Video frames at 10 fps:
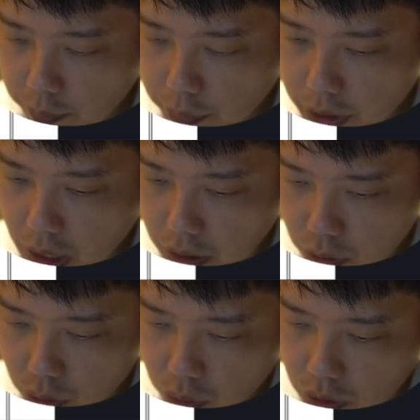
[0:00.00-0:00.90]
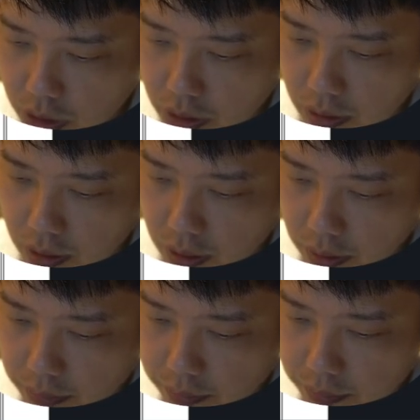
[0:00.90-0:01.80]
Br2.
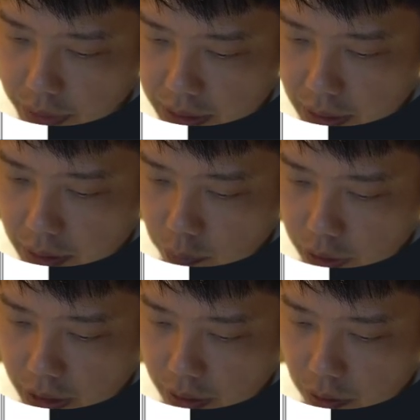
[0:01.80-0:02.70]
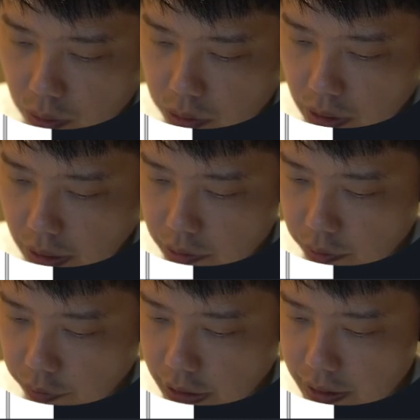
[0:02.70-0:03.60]
Basically, when it undergoes
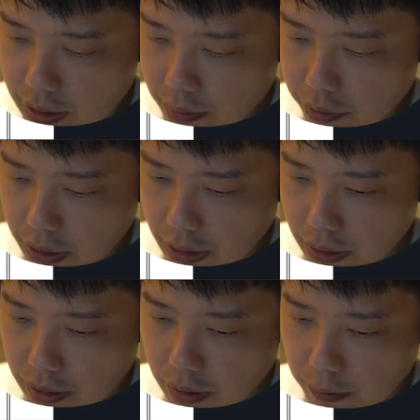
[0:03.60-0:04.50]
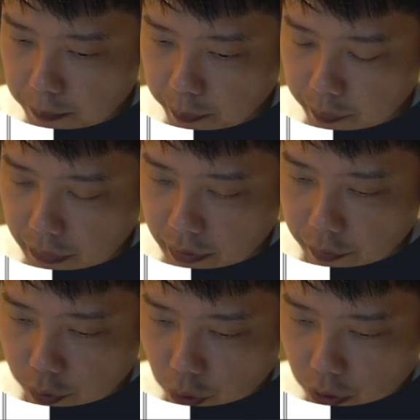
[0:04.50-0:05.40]
electrophilic sub, right,
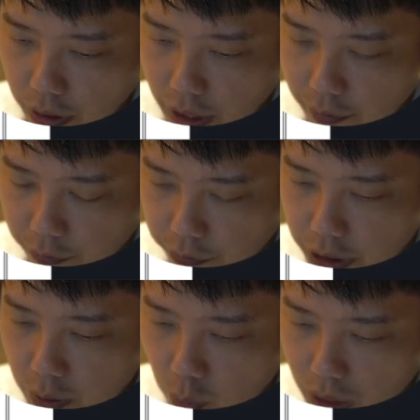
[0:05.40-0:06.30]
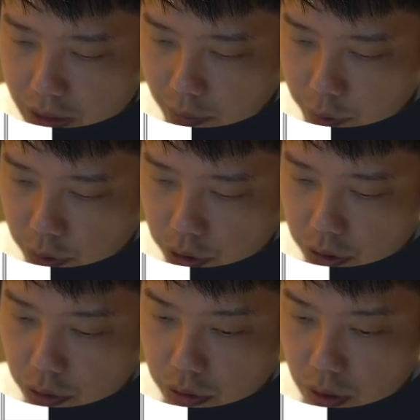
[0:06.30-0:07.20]
for every one substitution,
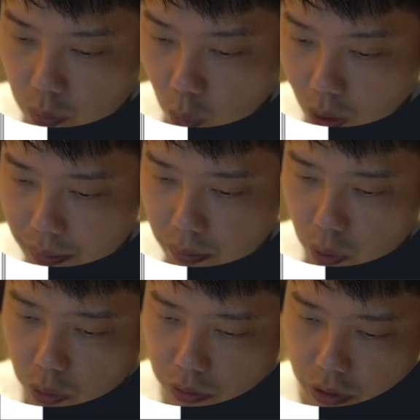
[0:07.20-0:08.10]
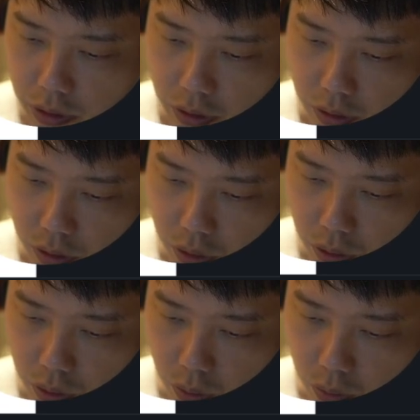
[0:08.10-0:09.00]
you need 1 mole.
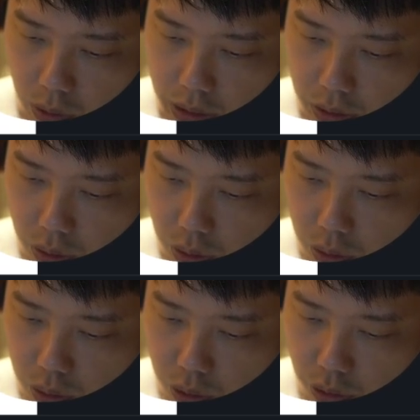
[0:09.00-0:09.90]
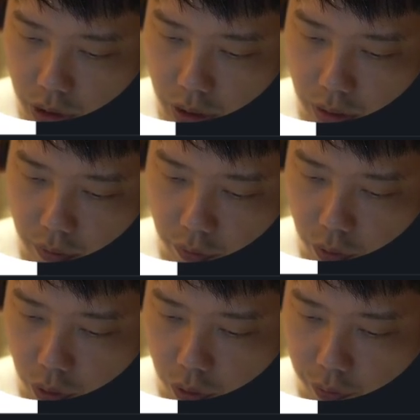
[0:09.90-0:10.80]
1, 2, 3,
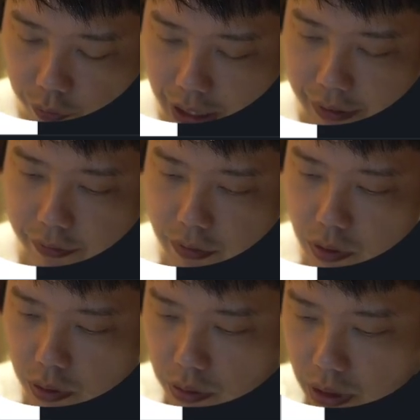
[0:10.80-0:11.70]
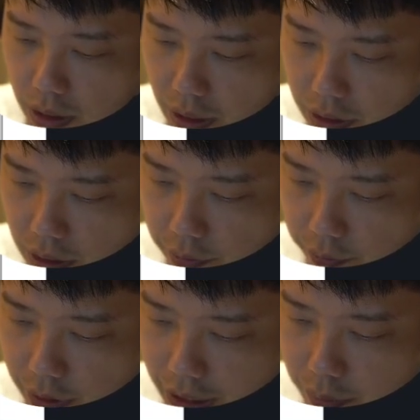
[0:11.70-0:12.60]
4, 5. So you need actually
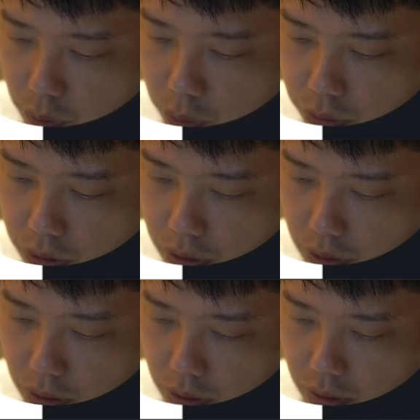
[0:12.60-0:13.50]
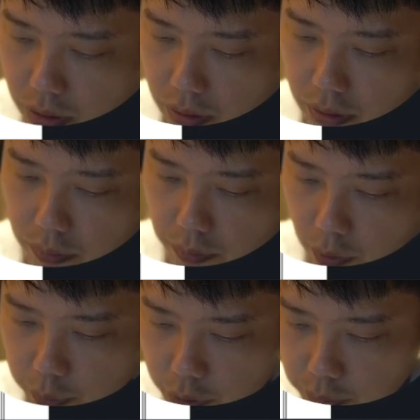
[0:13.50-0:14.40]
5 moles.
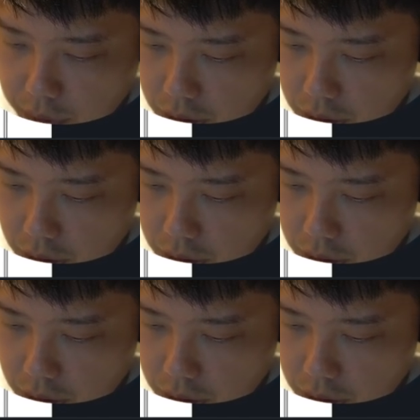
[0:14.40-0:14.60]
Option B is